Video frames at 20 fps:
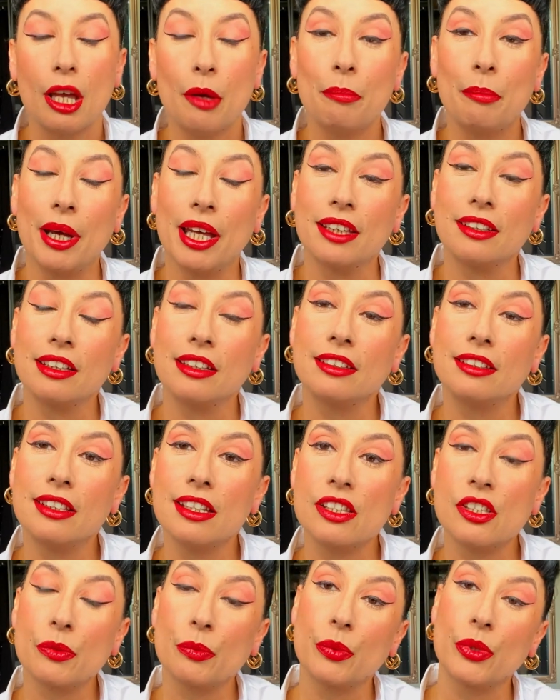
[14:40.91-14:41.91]
but
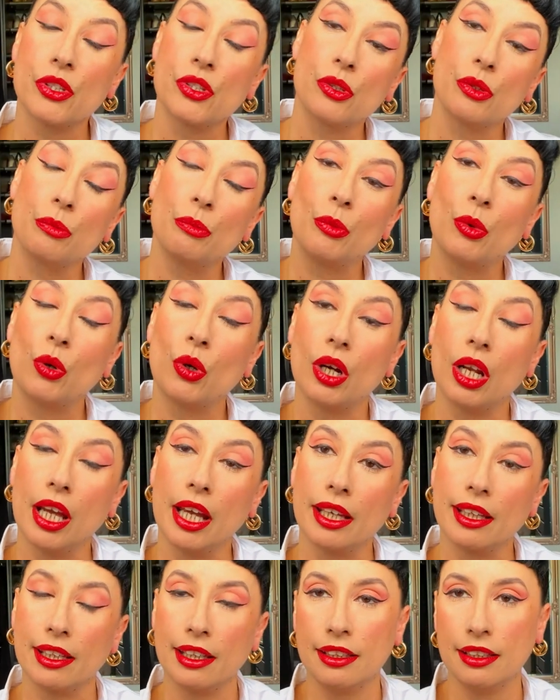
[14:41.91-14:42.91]
this was more
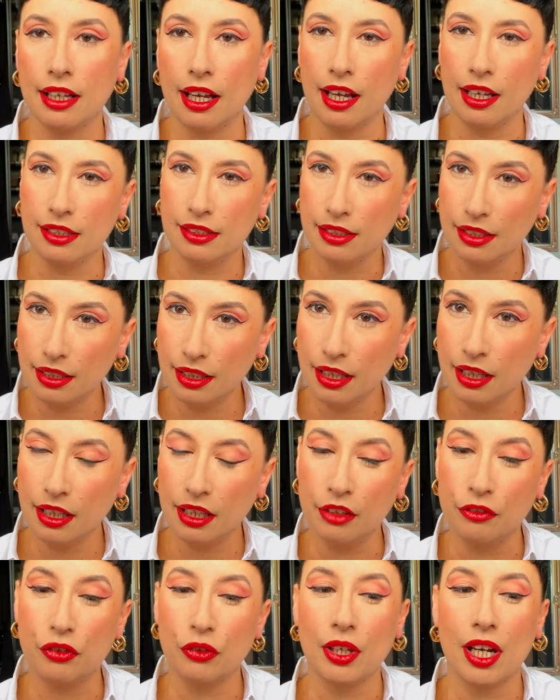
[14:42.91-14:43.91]
like an idea
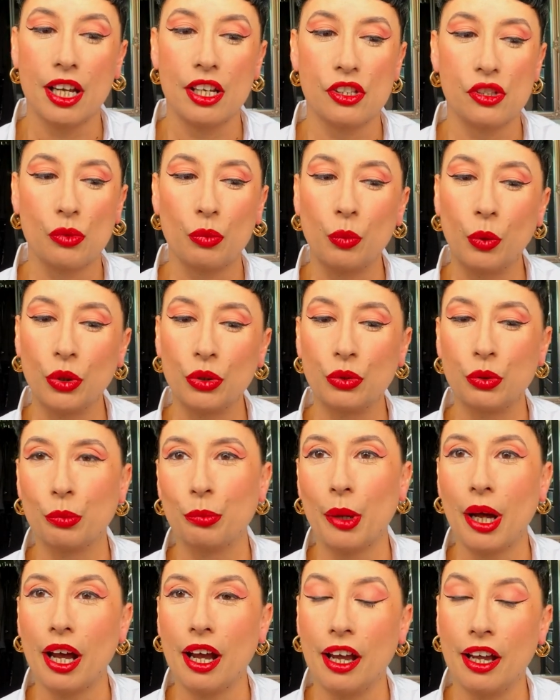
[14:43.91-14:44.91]
if you guys want to
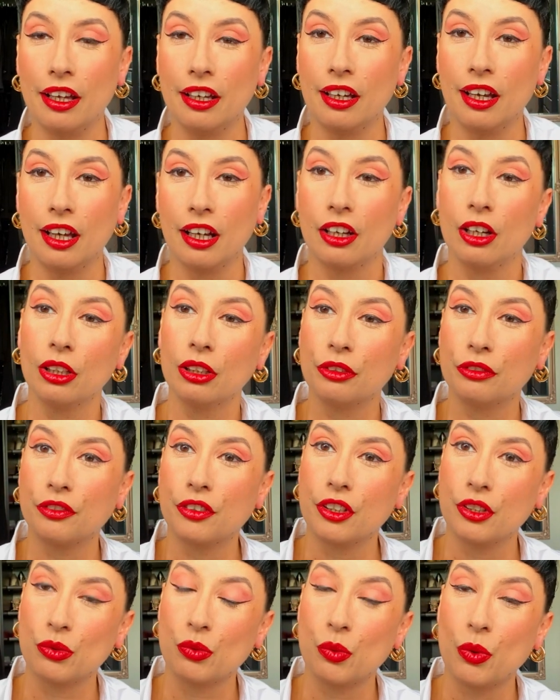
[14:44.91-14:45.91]
buy a
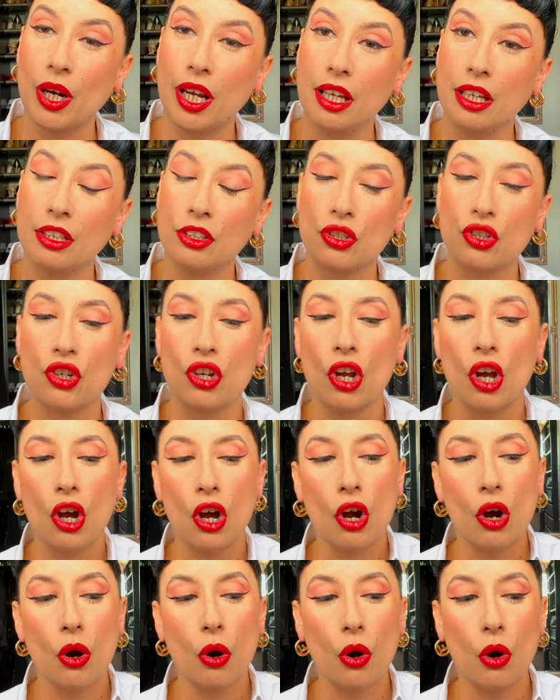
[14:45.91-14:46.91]
colorful trench
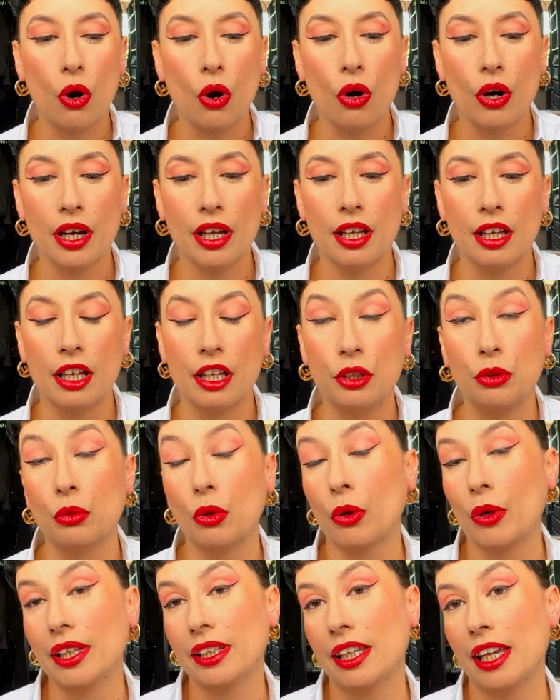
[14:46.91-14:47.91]
or uh, you
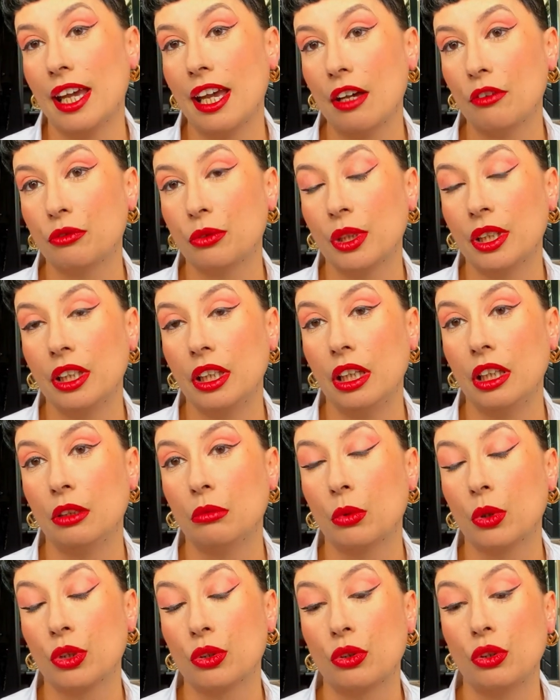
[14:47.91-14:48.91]
already have one
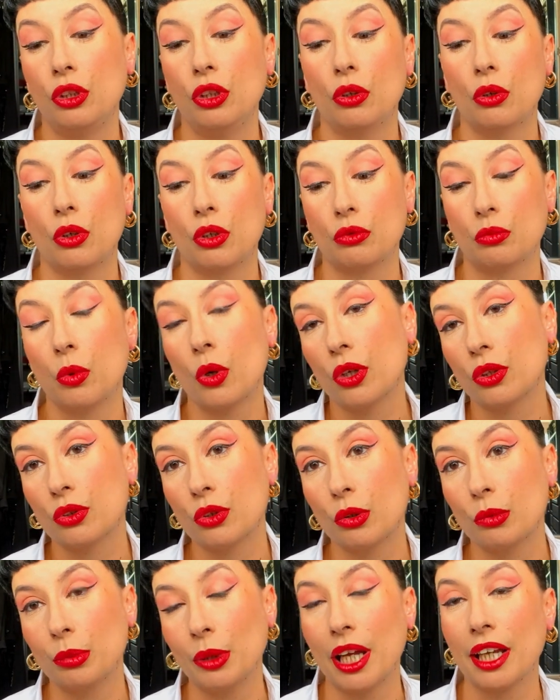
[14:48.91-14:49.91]
in your
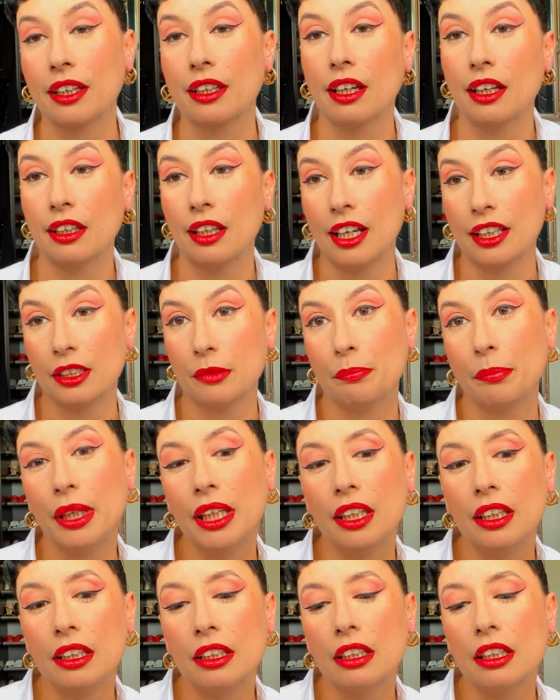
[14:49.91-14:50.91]
wardrobe like a light
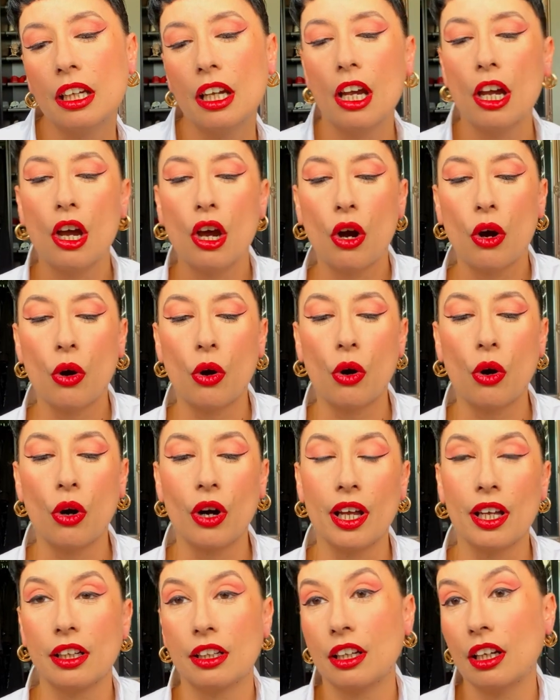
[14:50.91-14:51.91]
pink or
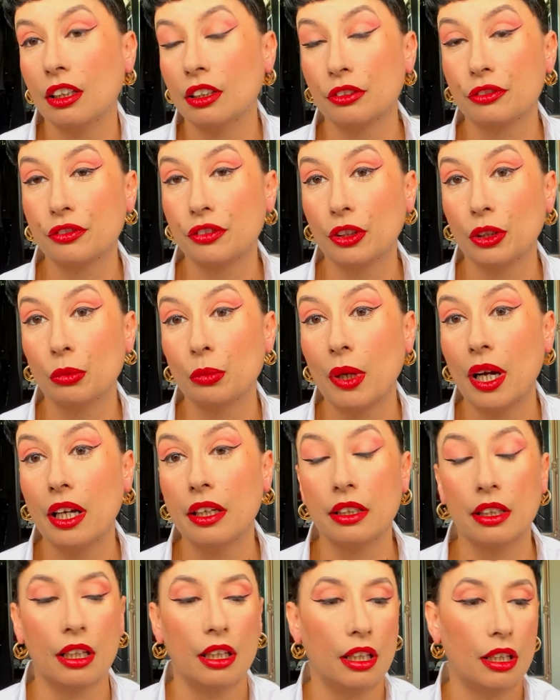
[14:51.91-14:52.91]
a colorful
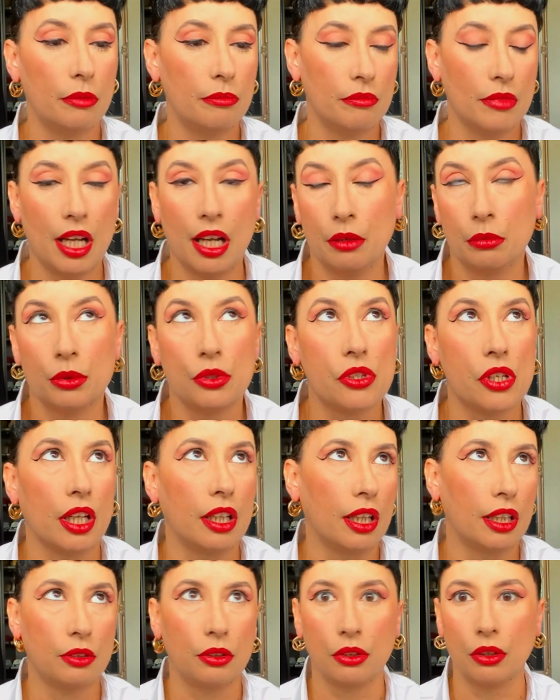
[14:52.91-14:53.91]
one um, I would
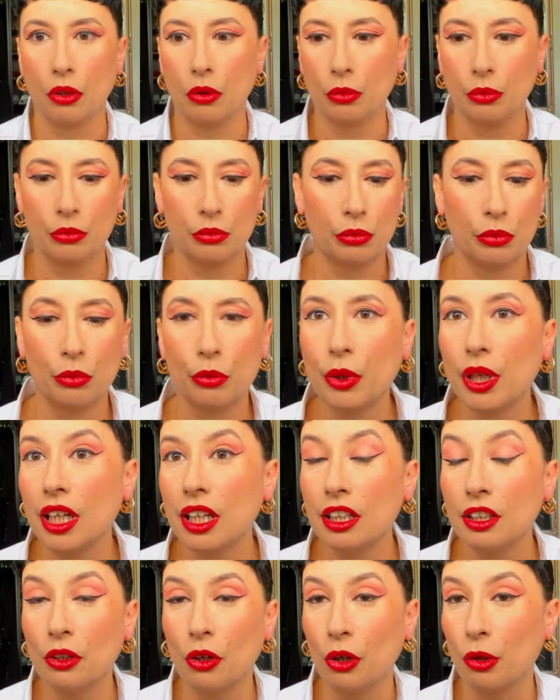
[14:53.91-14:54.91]
say I don't know
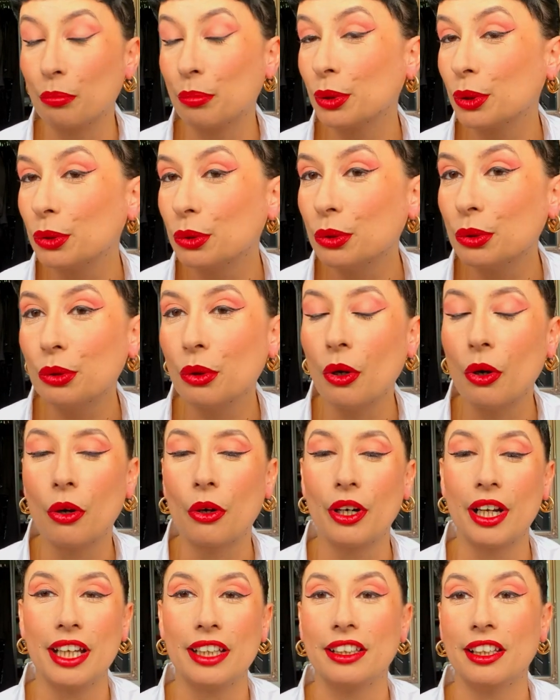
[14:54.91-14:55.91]
green or blue
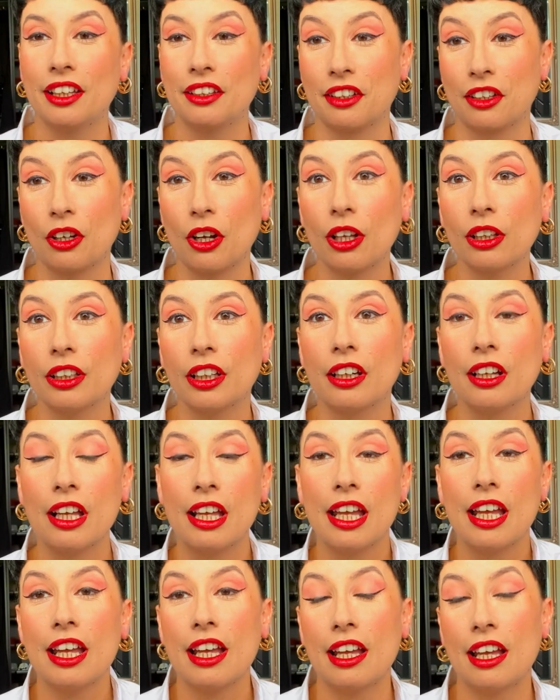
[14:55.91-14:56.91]
or any other color
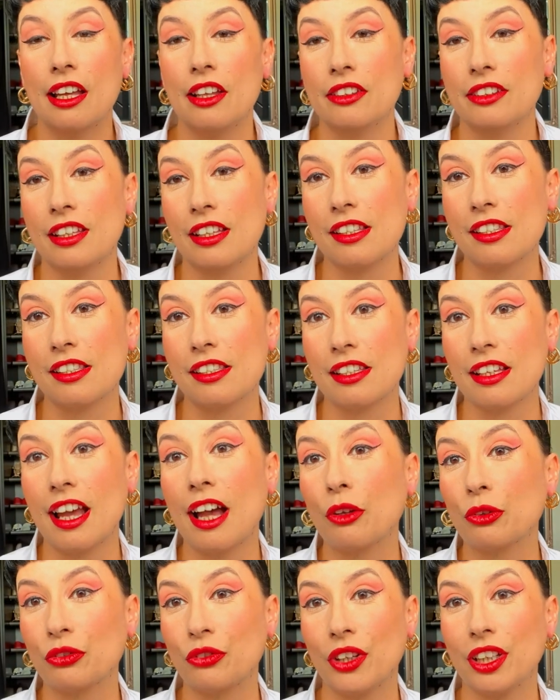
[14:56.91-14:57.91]
and this
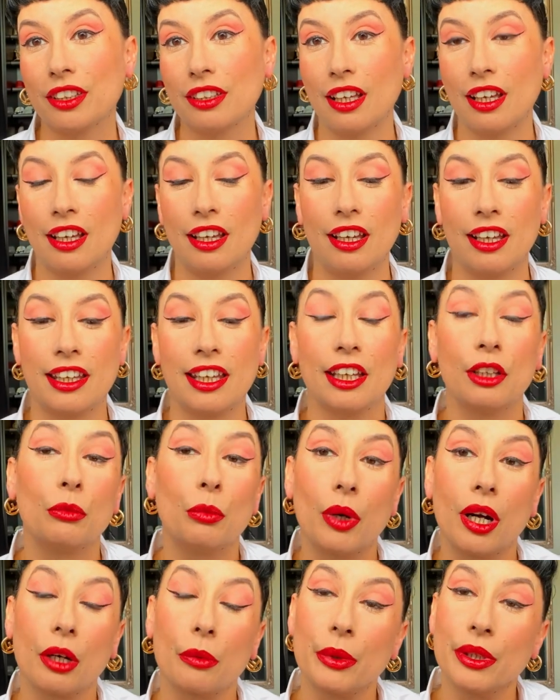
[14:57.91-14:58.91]
outfit uh, can
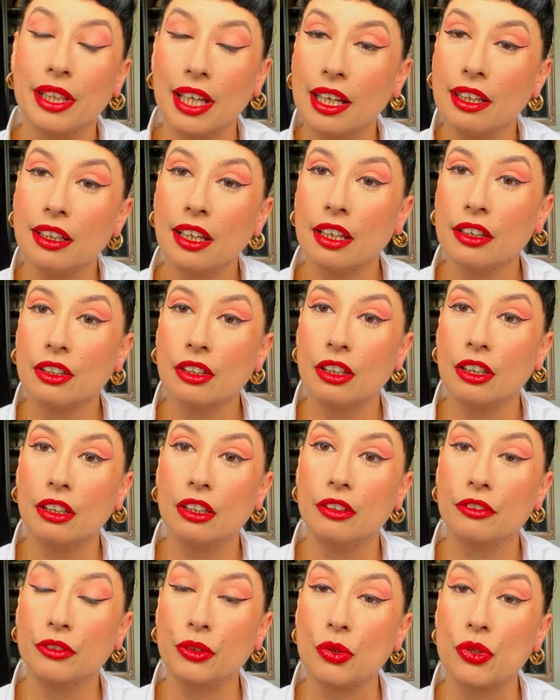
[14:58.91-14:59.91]
work with any other
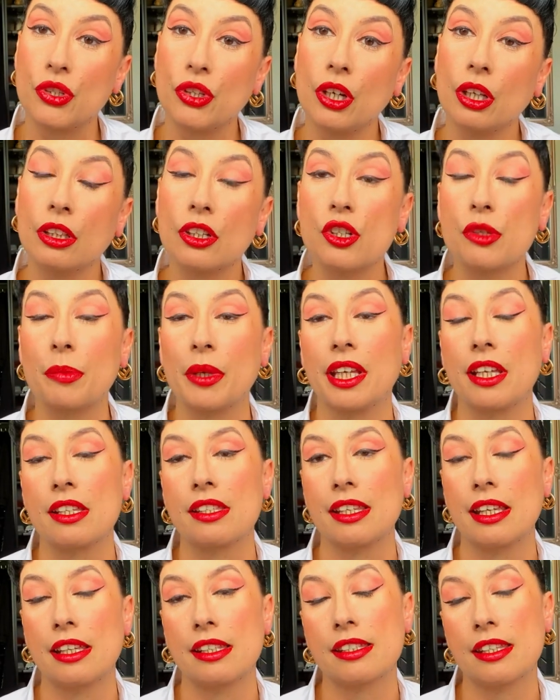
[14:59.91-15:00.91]
of those colors
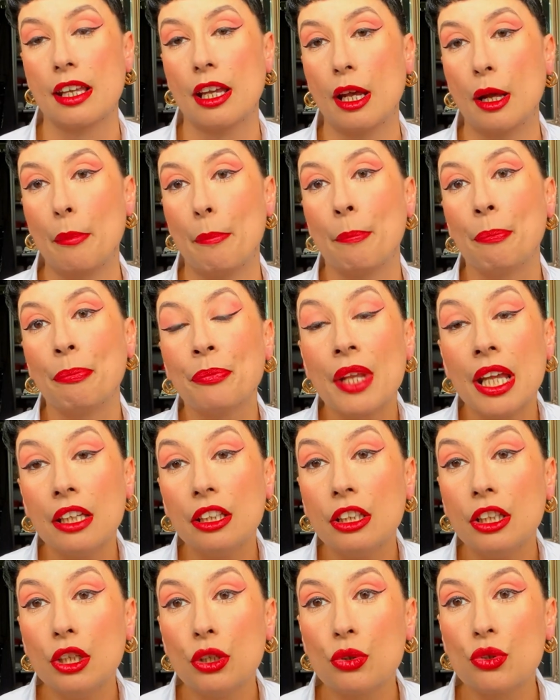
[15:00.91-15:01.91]
because it's a
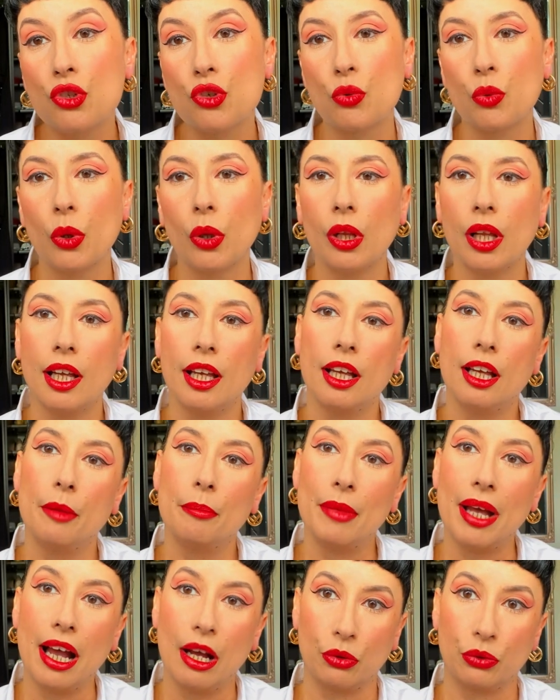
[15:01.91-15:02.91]
neutral
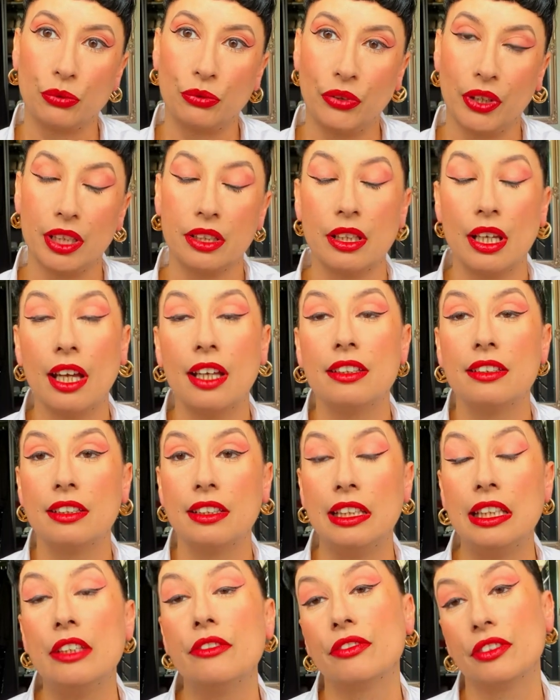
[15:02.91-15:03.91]
um, outfit
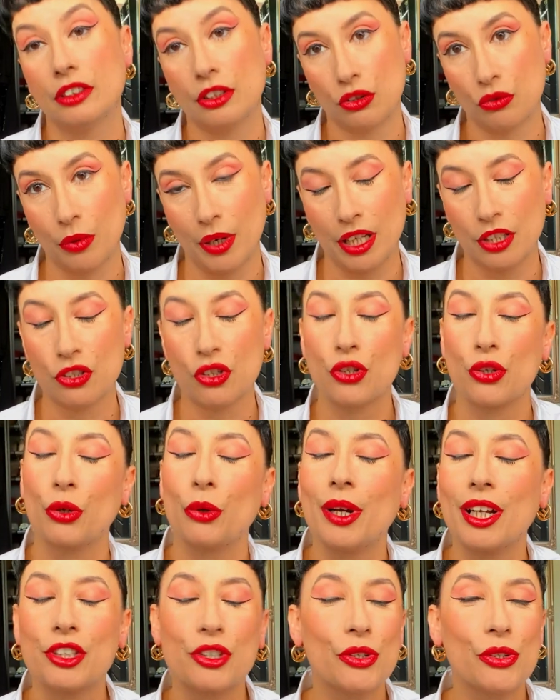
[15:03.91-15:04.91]
underneath the trench so
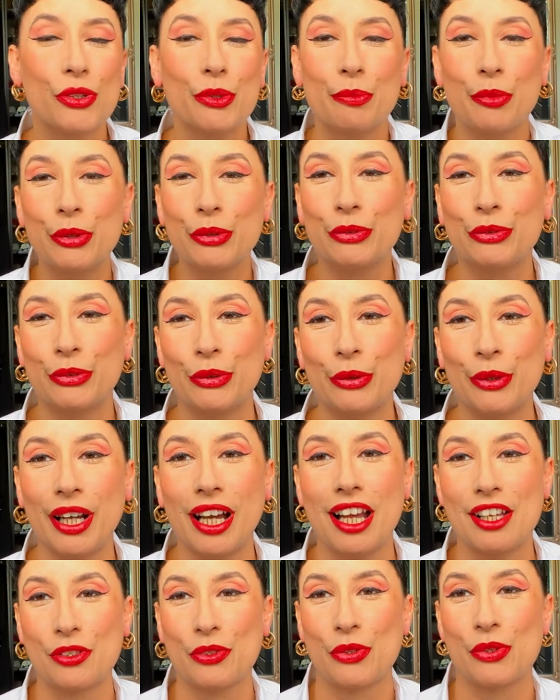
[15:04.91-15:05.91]
I chose a beautiful
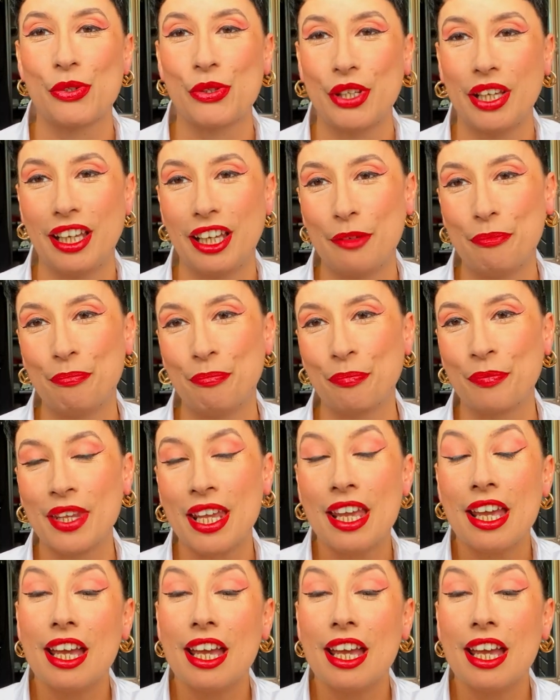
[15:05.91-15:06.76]
ASOS um,